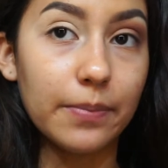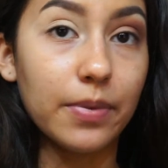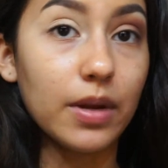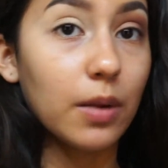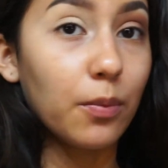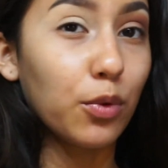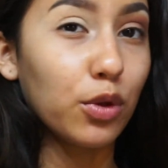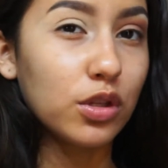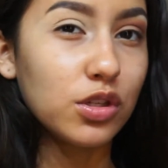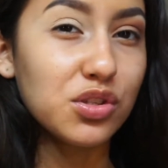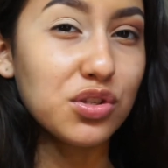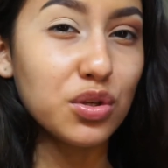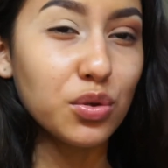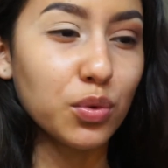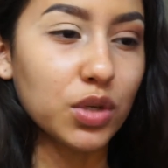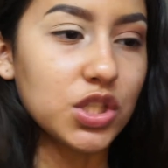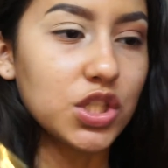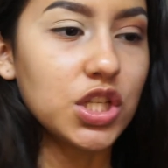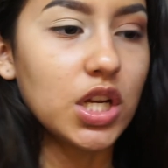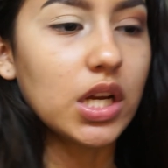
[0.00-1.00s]
but I'm only using
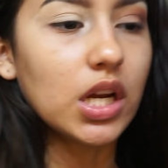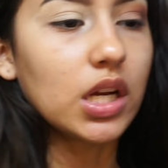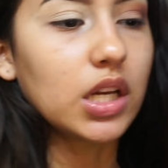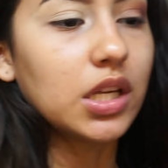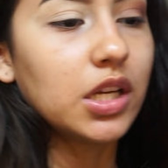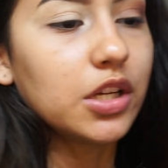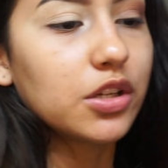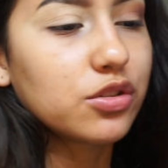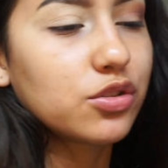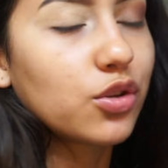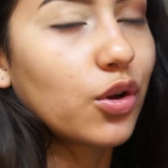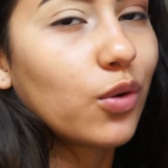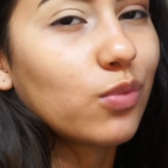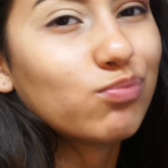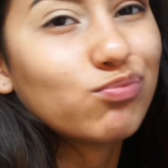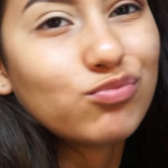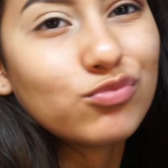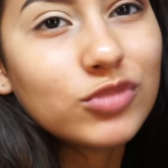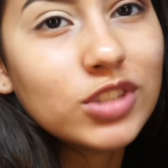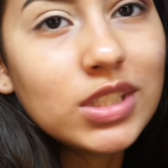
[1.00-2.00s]
one shade out here, so
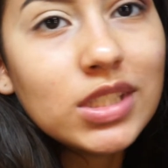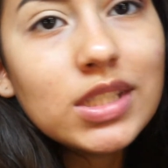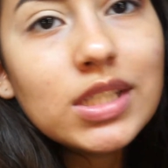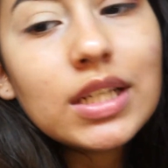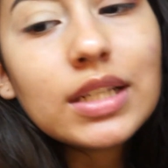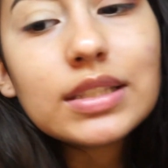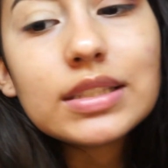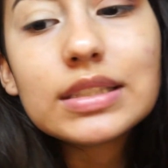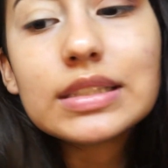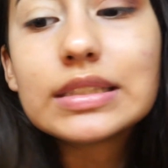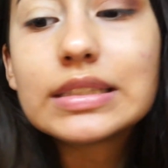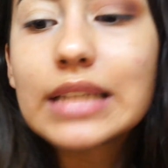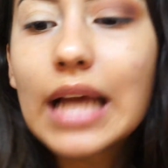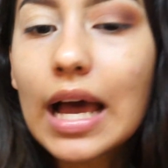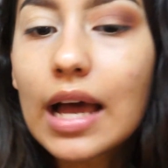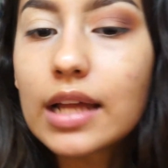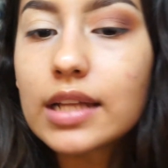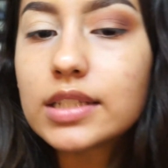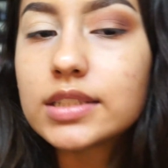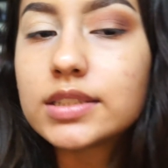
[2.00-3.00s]
it's
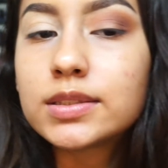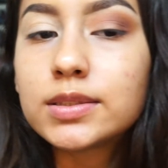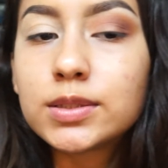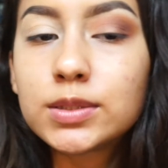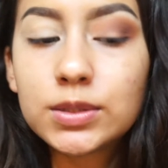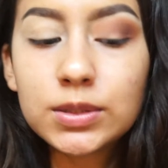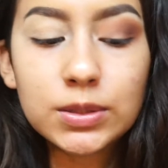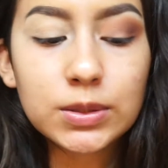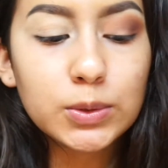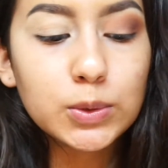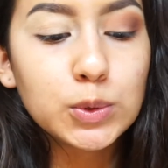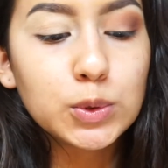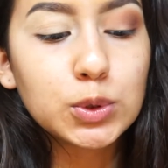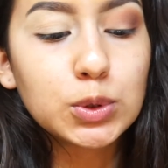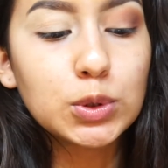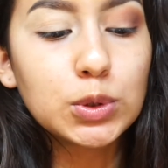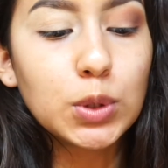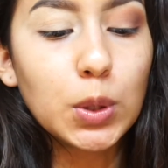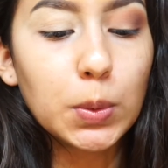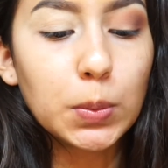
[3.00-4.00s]
not
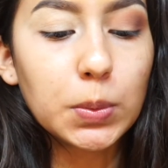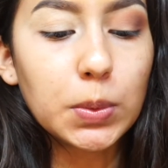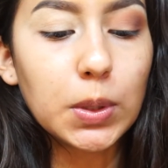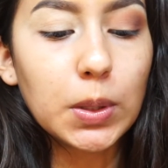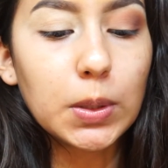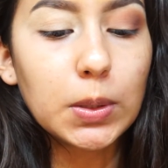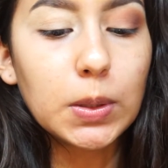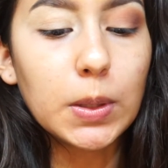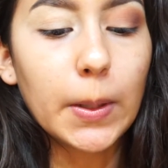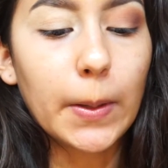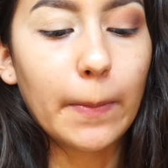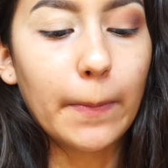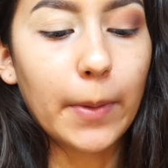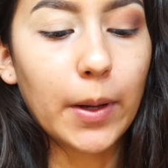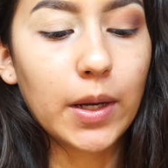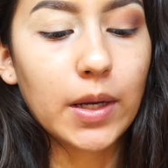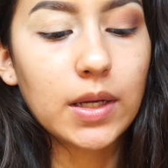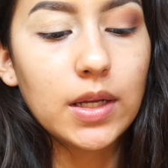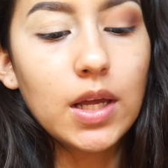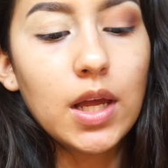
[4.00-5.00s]
something that bad.
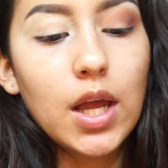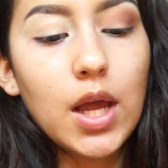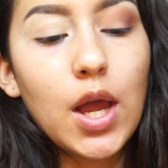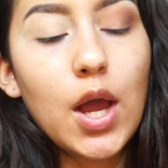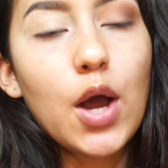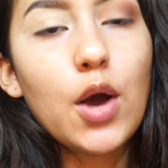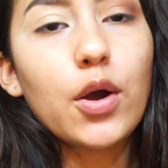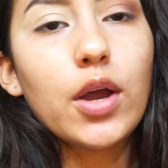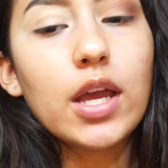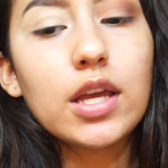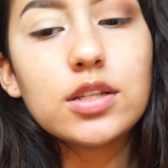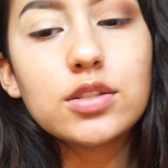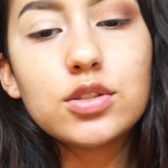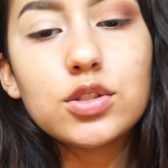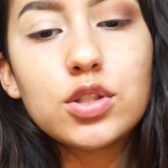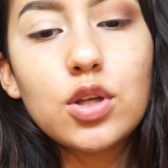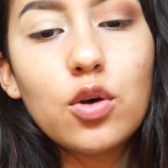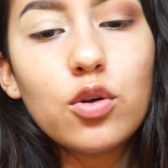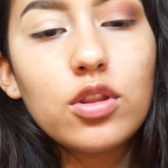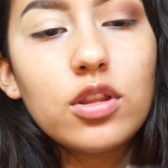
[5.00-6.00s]
Okay,
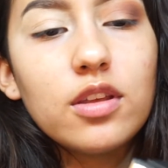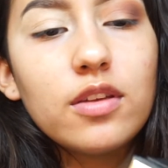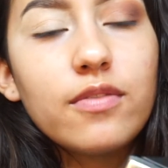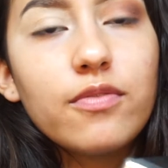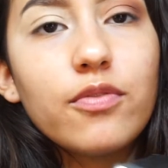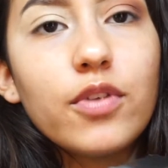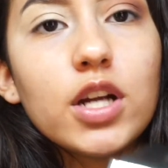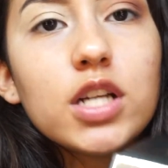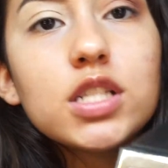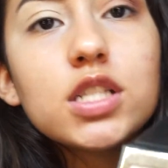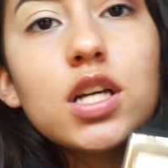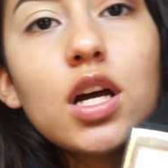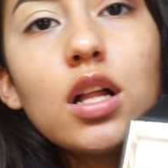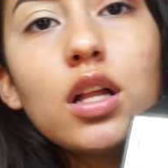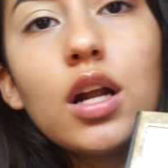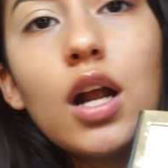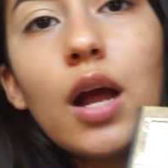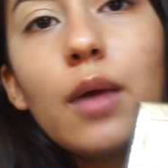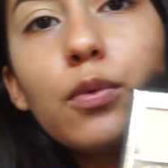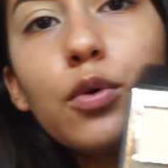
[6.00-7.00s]
so the first
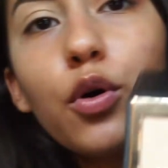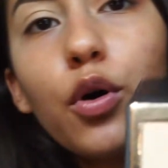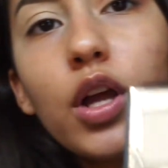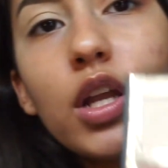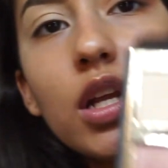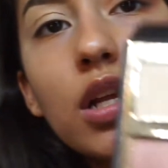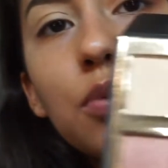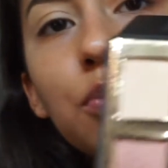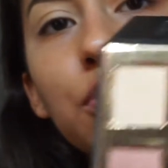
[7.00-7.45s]
color I'm going in